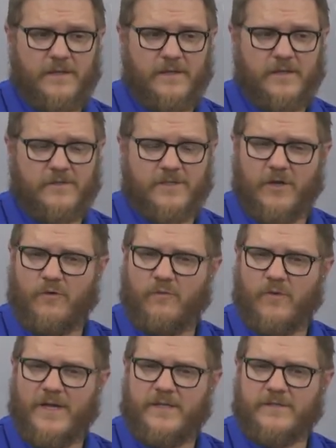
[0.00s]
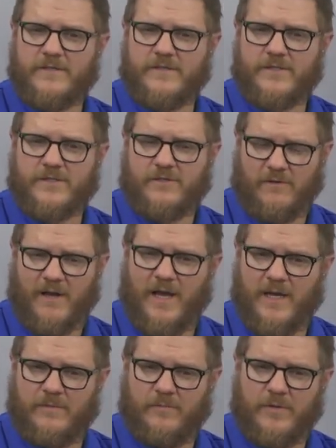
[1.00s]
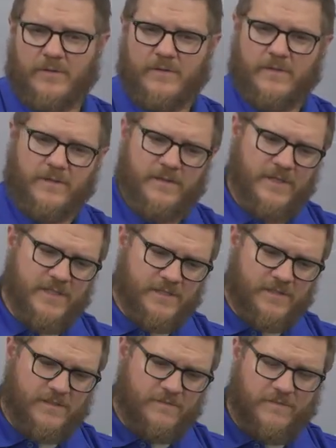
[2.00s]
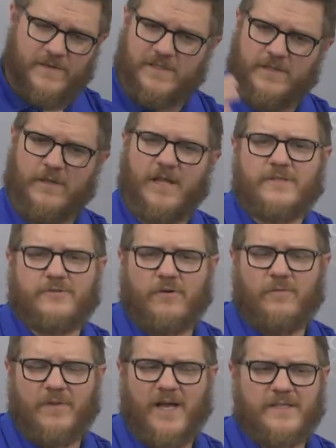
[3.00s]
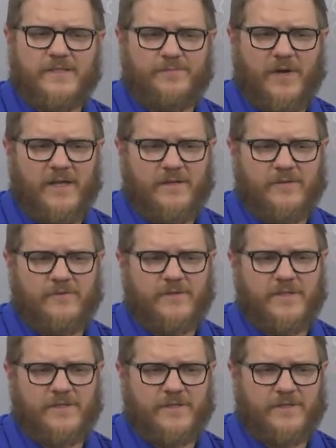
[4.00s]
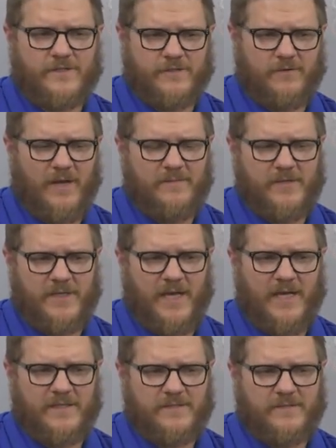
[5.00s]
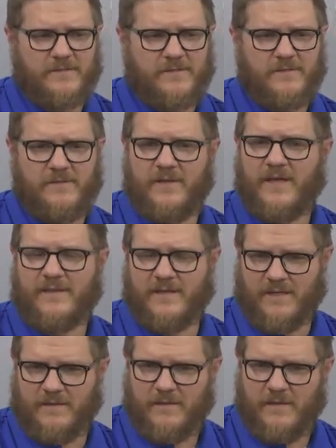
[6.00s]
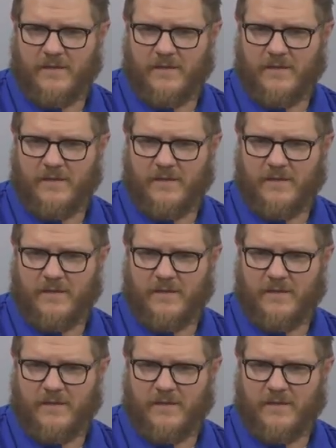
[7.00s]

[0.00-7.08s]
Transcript: there's no way to describe this physiological blind spot other than to describe it as nothing.